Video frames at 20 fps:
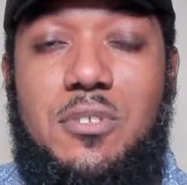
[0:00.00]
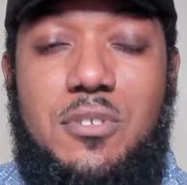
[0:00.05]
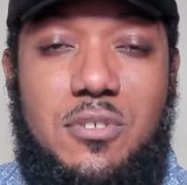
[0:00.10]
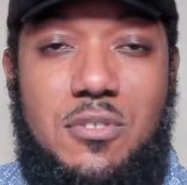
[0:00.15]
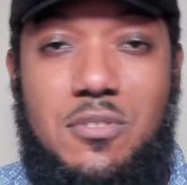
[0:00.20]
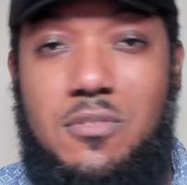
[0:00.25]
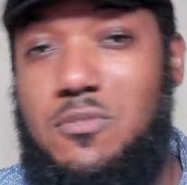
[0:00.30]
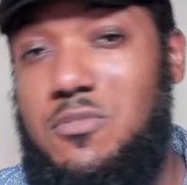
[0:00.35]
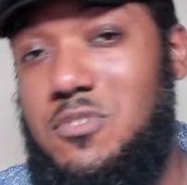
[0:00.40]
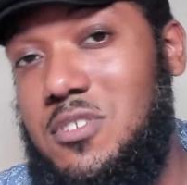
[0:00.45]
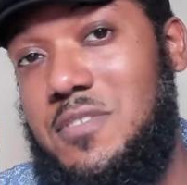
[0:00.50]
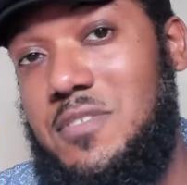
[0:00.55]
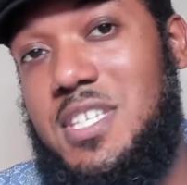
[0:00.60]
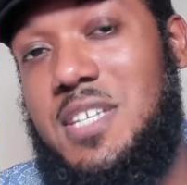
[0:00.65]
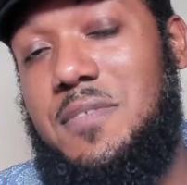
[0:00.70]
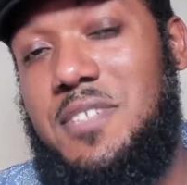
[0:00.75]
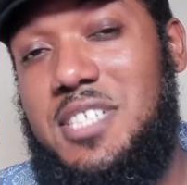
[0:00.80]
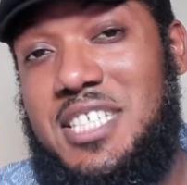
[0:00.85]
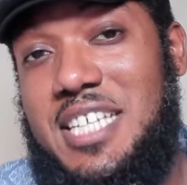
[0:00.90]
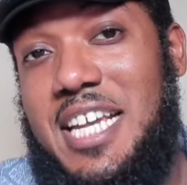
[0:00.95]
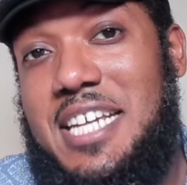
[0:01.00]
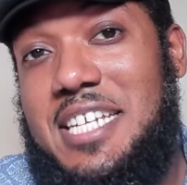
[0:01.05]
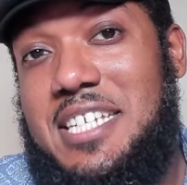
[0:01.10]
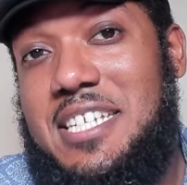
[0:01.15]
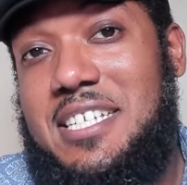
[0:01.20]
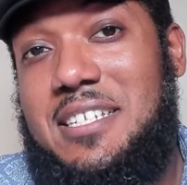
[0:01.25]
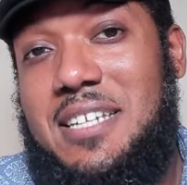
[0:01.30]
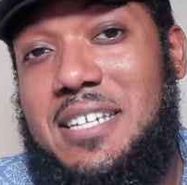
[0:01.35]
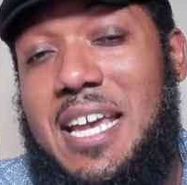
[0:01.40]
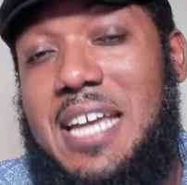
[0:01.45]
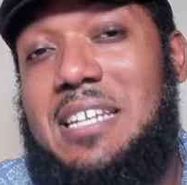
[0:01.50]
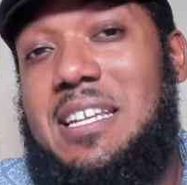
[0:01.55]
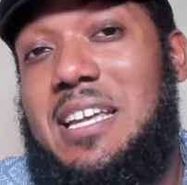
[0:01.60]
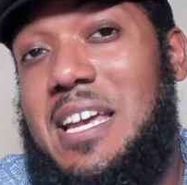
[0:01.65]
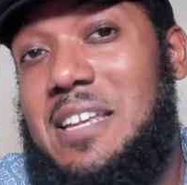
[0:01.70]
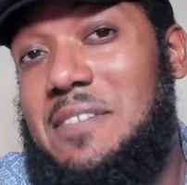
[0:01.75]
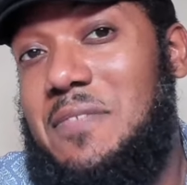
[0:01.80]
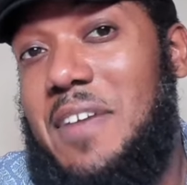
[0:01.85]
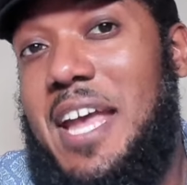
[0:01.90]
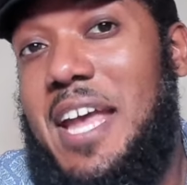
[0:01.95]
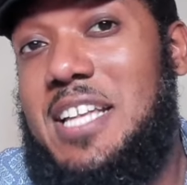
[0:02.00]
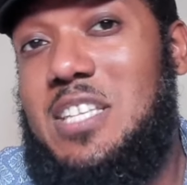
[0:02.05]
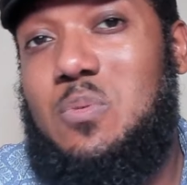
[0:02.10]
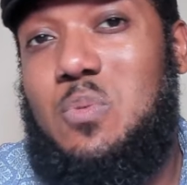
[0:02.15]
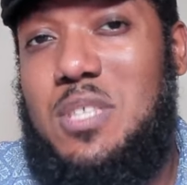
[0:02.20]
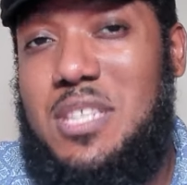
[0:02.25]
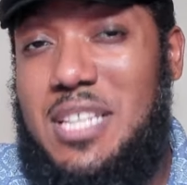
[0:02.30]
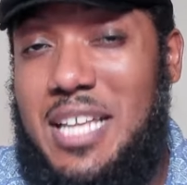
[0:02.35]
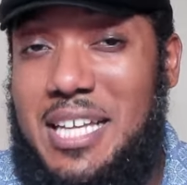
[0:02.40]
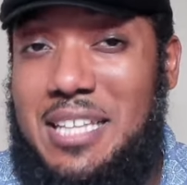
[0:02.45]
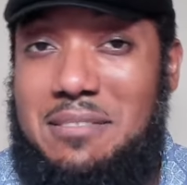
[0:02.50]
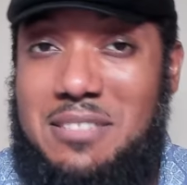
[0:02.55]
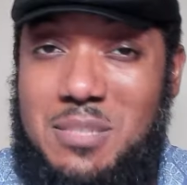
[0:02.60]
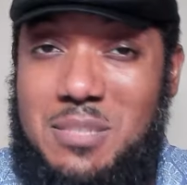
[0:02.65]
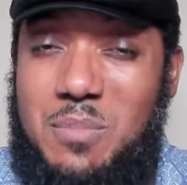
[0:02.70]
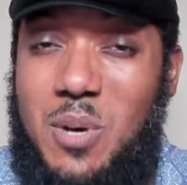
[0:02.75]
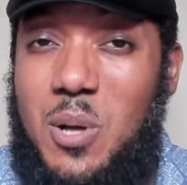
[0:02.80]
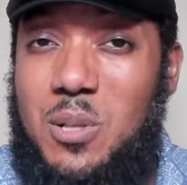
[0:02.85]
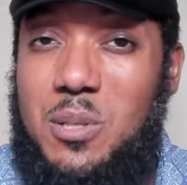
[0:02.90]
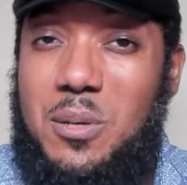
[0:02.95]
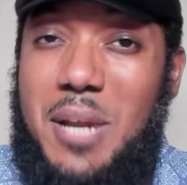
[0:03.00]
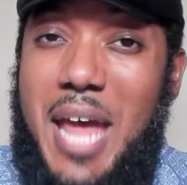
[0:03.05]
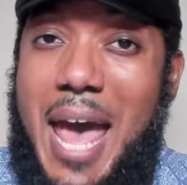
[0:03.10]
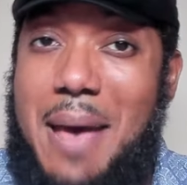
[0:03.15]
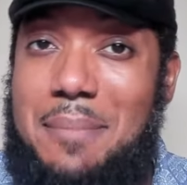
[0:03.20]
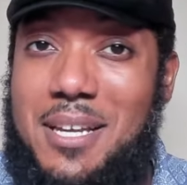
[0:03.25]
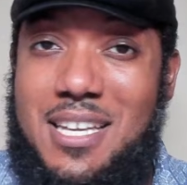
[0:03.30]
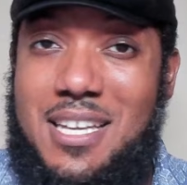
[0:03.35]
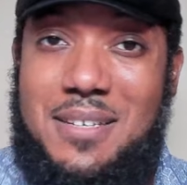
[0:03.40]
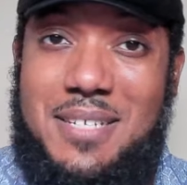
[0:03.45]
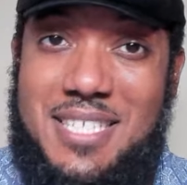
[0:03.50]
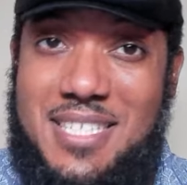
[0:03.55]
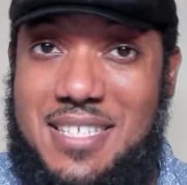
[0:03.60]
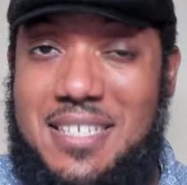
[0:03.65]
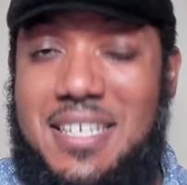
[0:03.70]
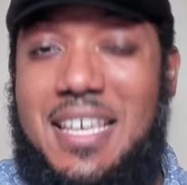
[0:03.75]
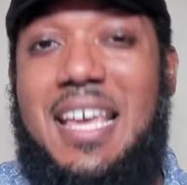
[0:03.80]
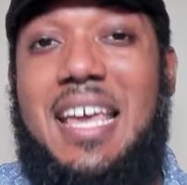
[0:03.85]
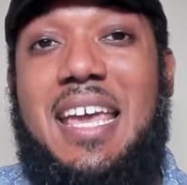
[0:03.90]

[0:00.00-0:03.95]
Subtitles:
So civilization had advanced with like small little abacus.